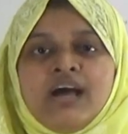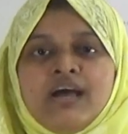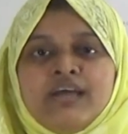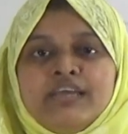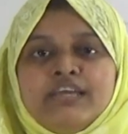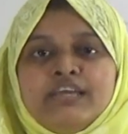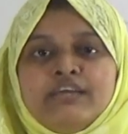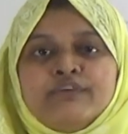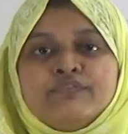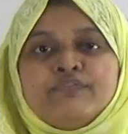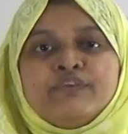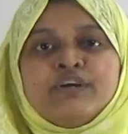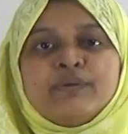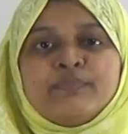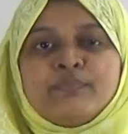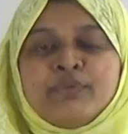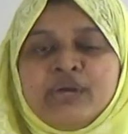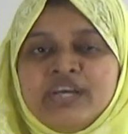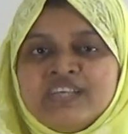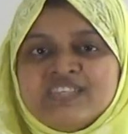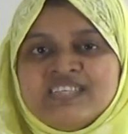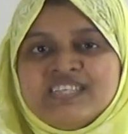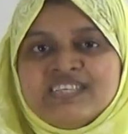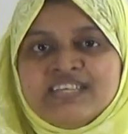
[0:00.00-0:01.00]
If a
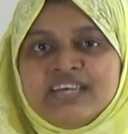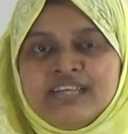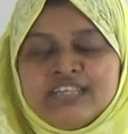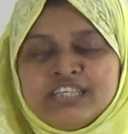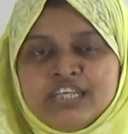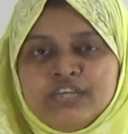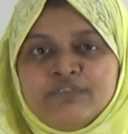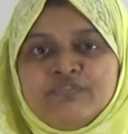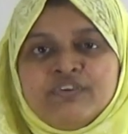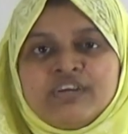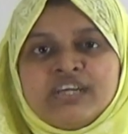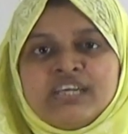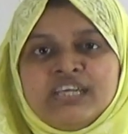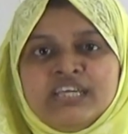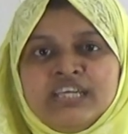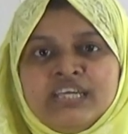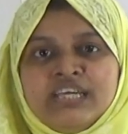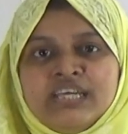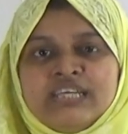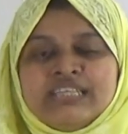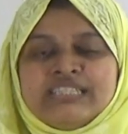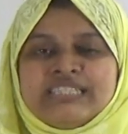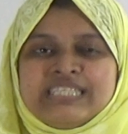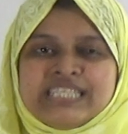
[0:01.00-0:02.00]
president, if a
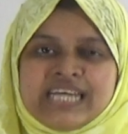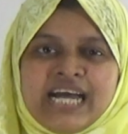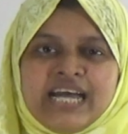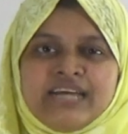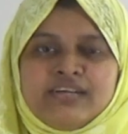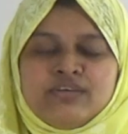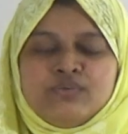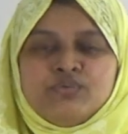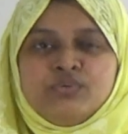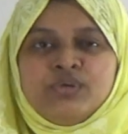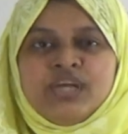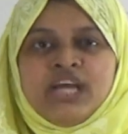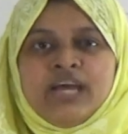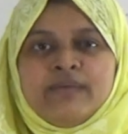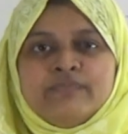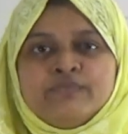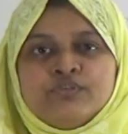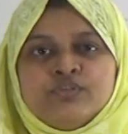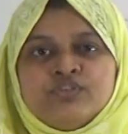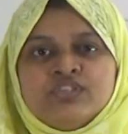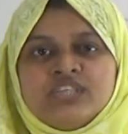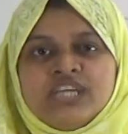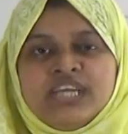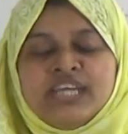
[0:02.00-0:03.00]
king died, we have
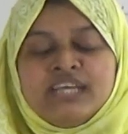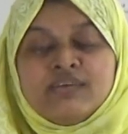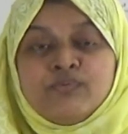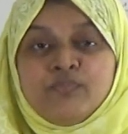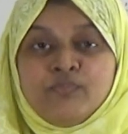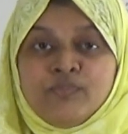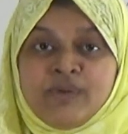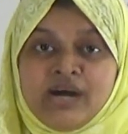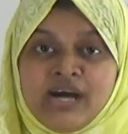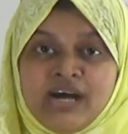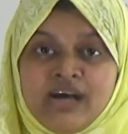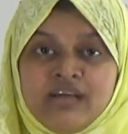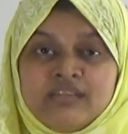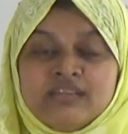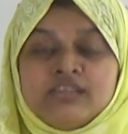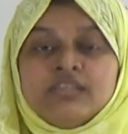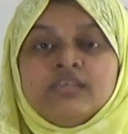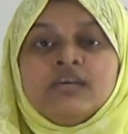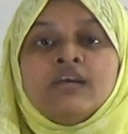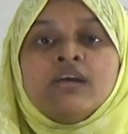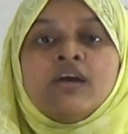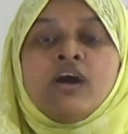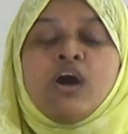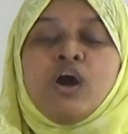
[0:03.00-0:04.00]
to take month
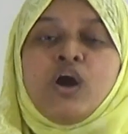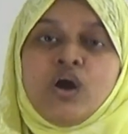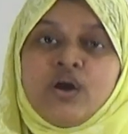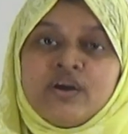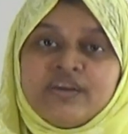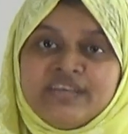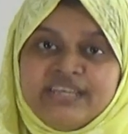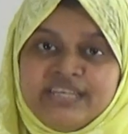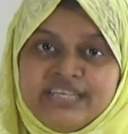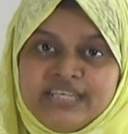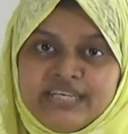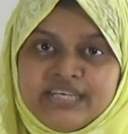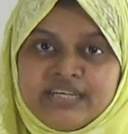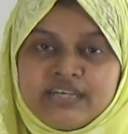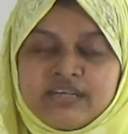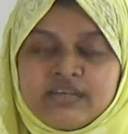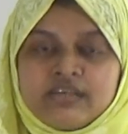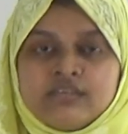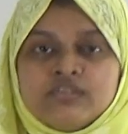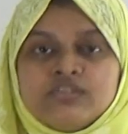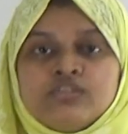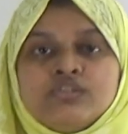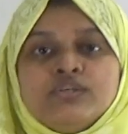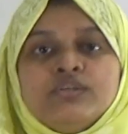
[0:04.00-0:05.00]
or
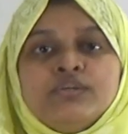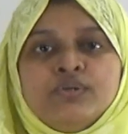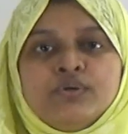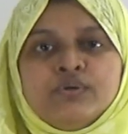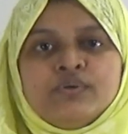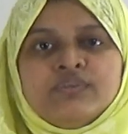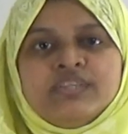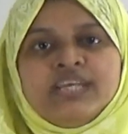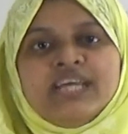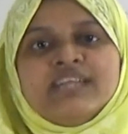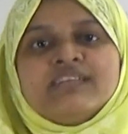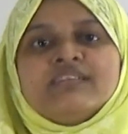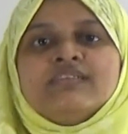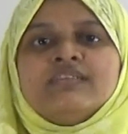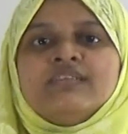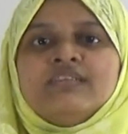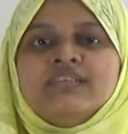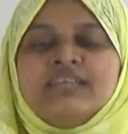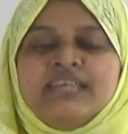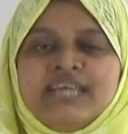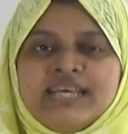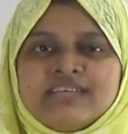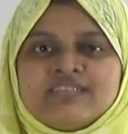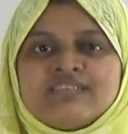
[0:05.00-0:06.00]
year to know that
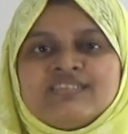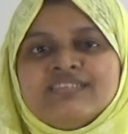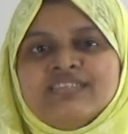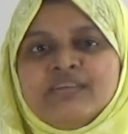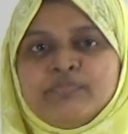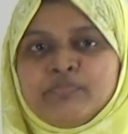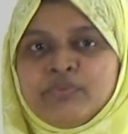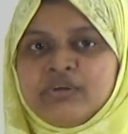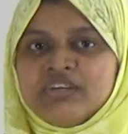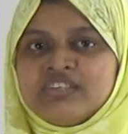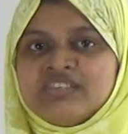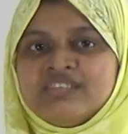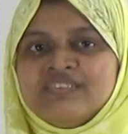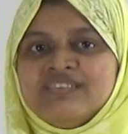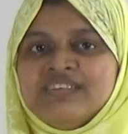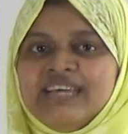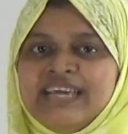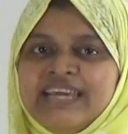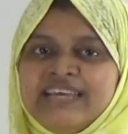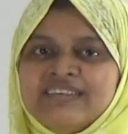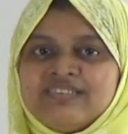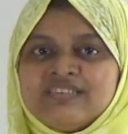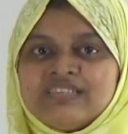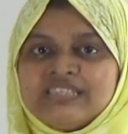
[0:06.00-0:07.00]
yes, the person
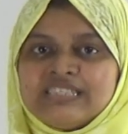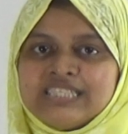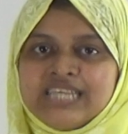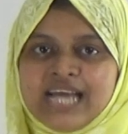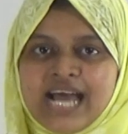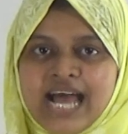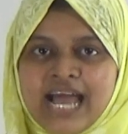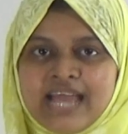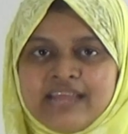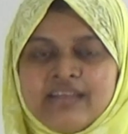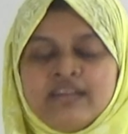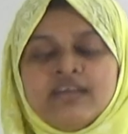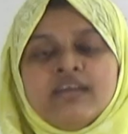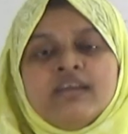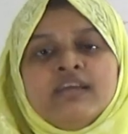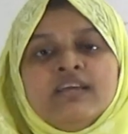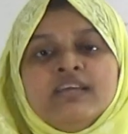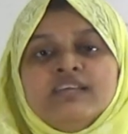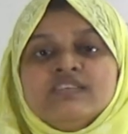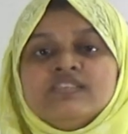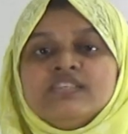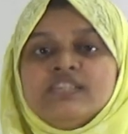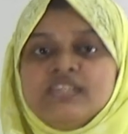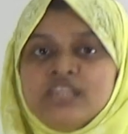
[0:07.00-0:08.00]
is died,
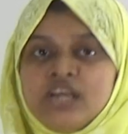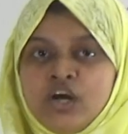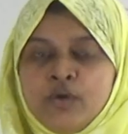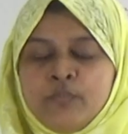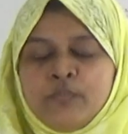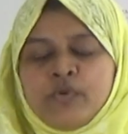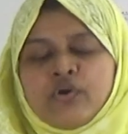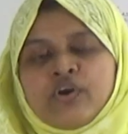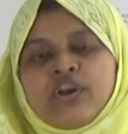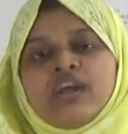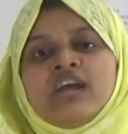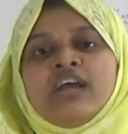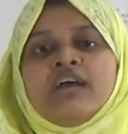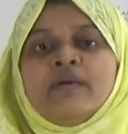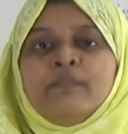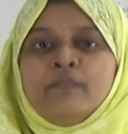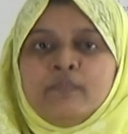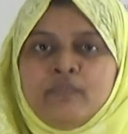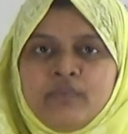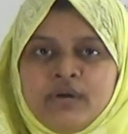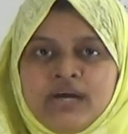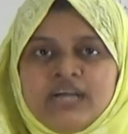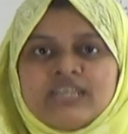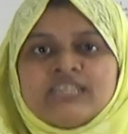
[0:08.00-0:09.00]
is no more.
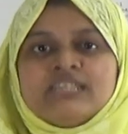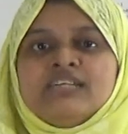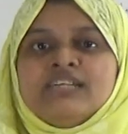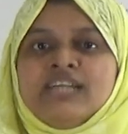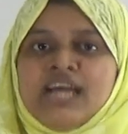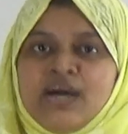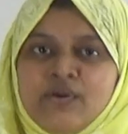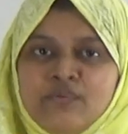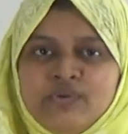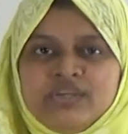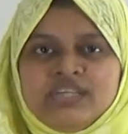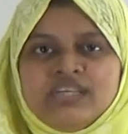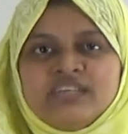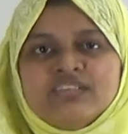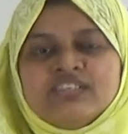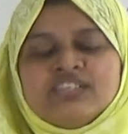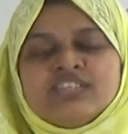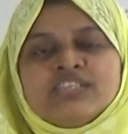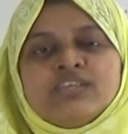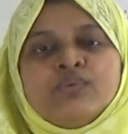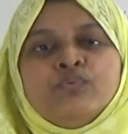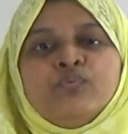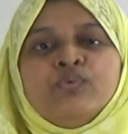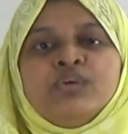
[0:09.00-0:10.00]
But
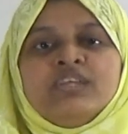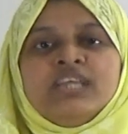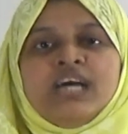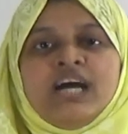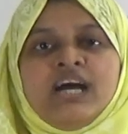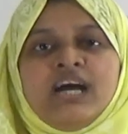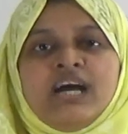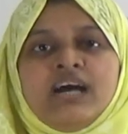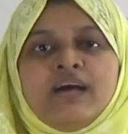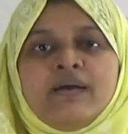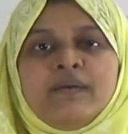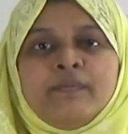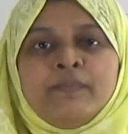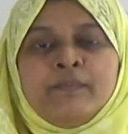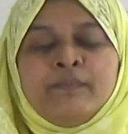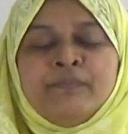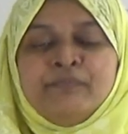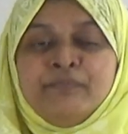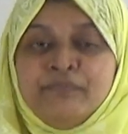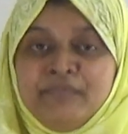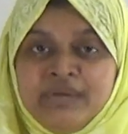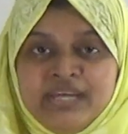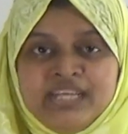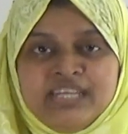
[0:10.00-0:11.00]
nowadays, with a
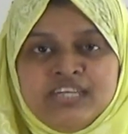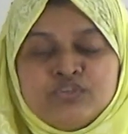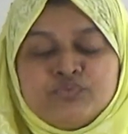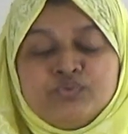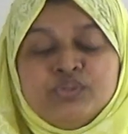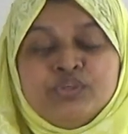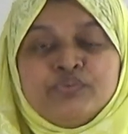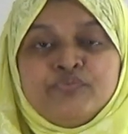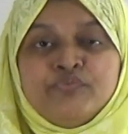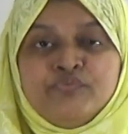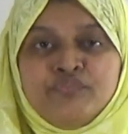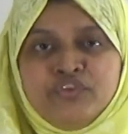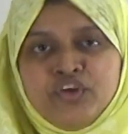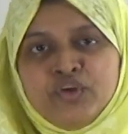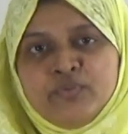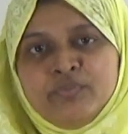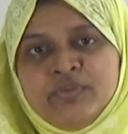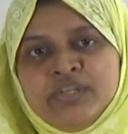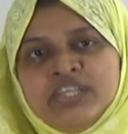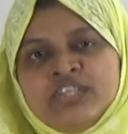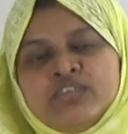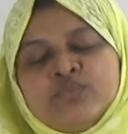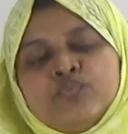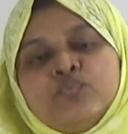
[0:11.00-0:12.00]
minute, with a few
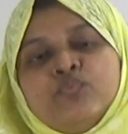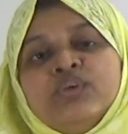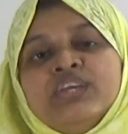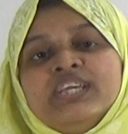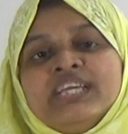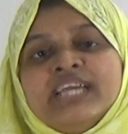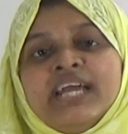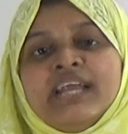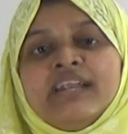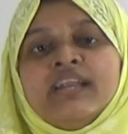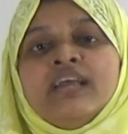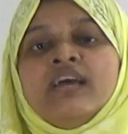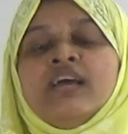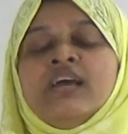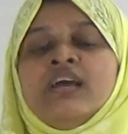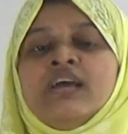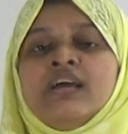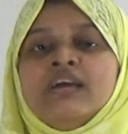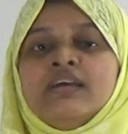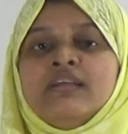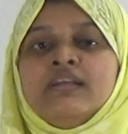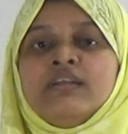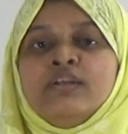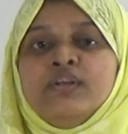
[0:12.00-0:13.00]
minutes, we can
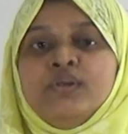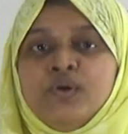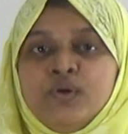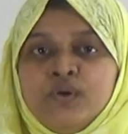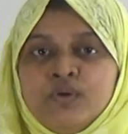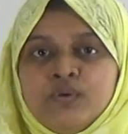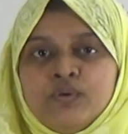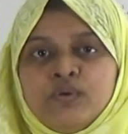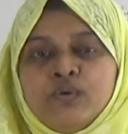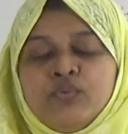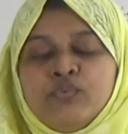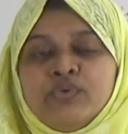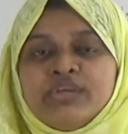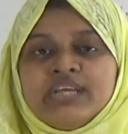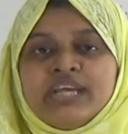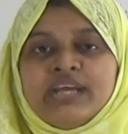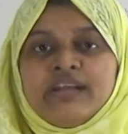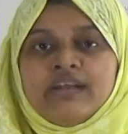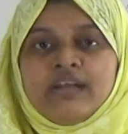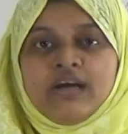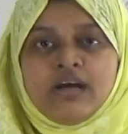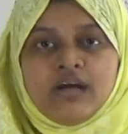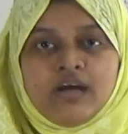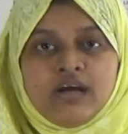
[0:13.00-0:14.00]
know, we can
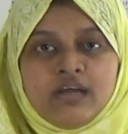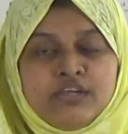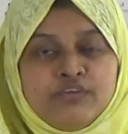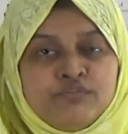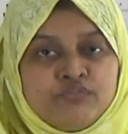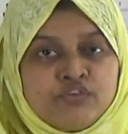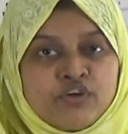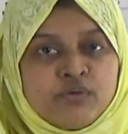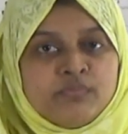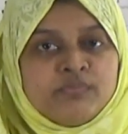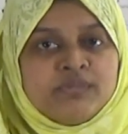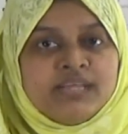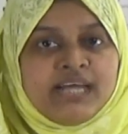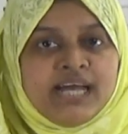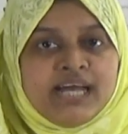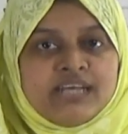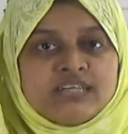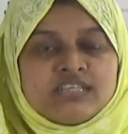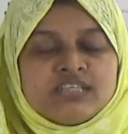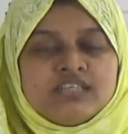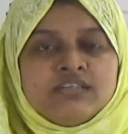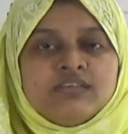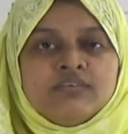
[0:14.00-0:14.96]
inform that